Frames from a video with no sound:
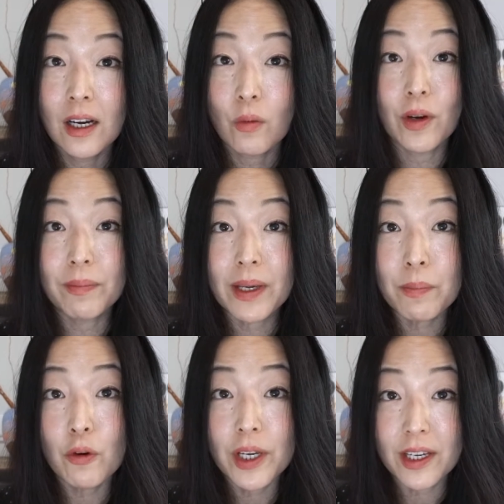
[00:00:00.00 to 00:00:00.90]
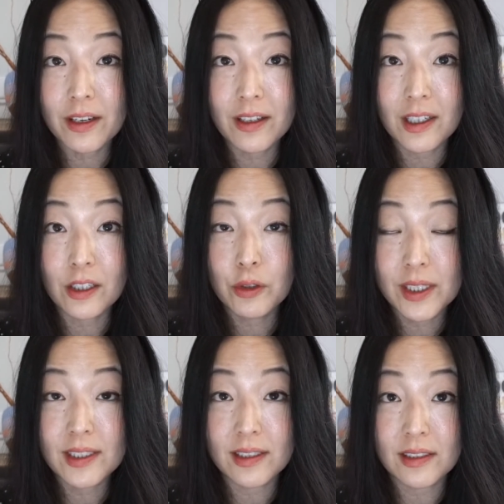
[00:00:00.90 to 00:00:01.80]
When people hear
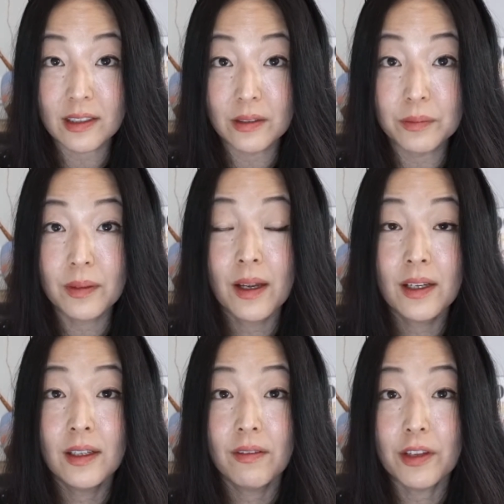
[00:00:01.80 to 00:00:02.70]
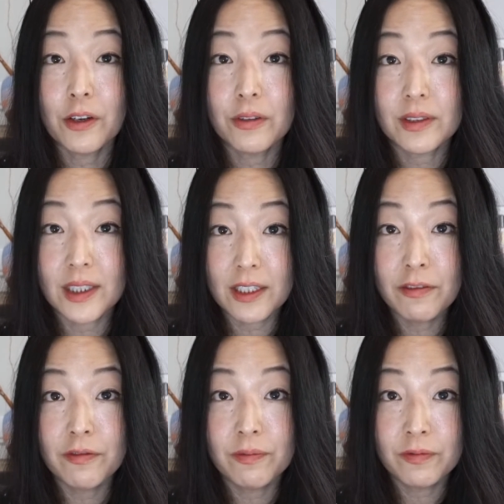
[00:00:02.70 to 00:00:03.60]
criticism, their
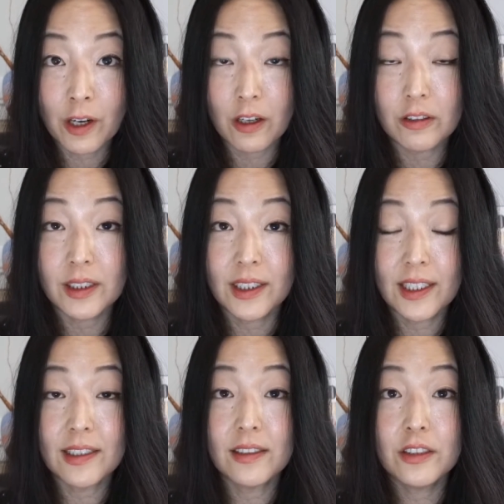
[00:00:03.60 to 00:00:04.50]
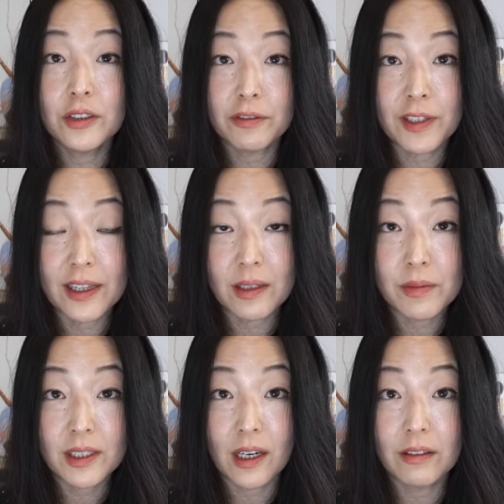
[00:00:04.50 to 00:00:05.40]
default is to defend
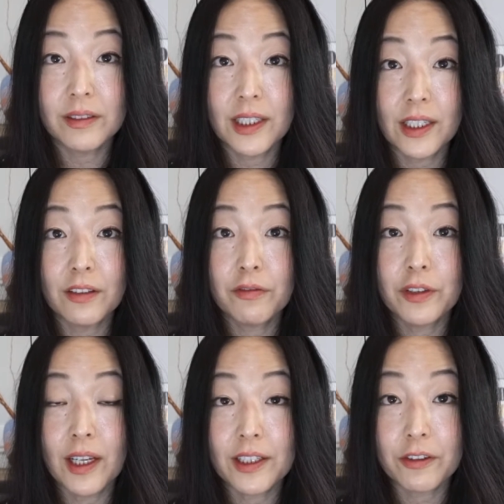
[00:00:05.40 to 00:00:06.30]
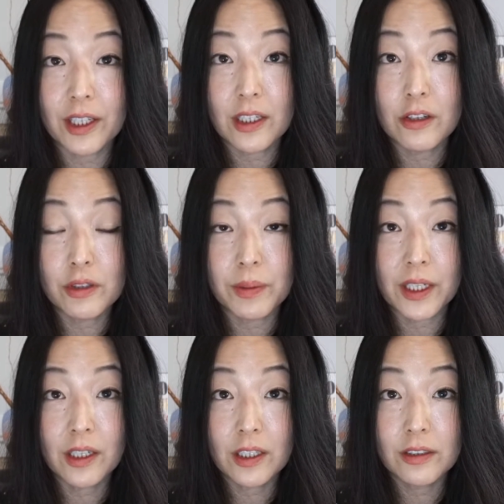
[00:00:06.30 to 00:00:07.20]
themselves. They feel like their ego is
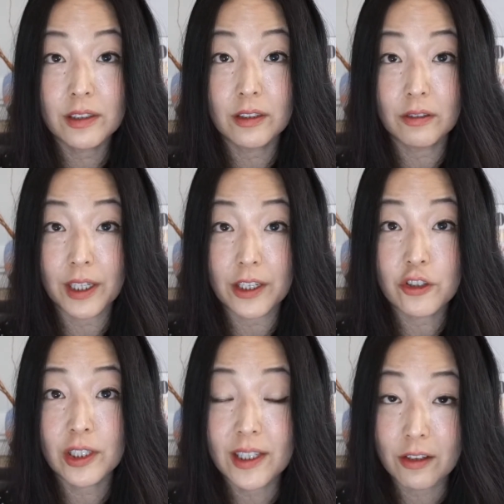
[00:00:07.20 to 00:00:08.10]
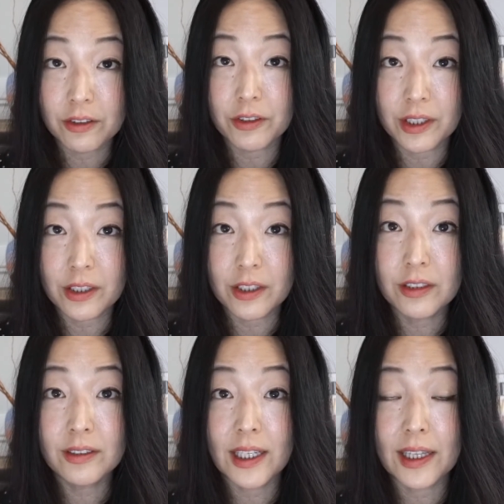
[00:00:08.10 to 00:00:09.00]
being hurt, so they shut down their
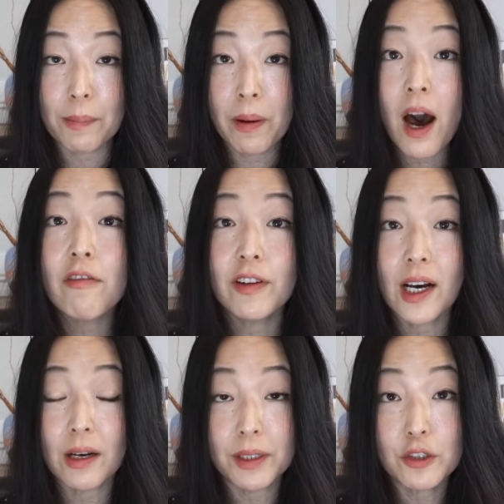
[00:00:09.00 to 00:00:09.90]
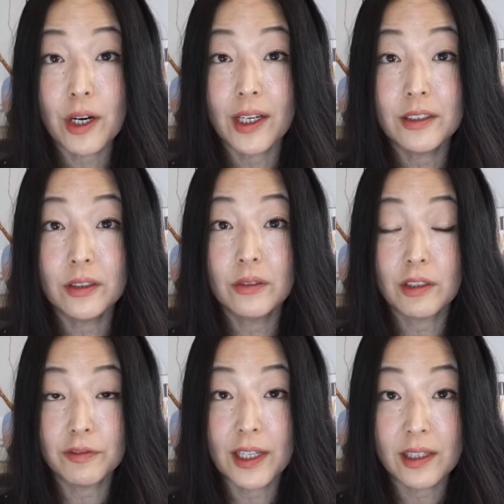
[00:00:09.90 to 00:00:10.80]
ears and they puff up and try to
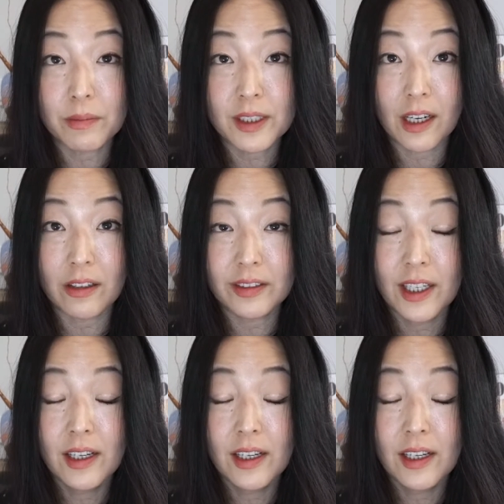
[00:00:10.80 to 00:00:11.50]
defend themselves.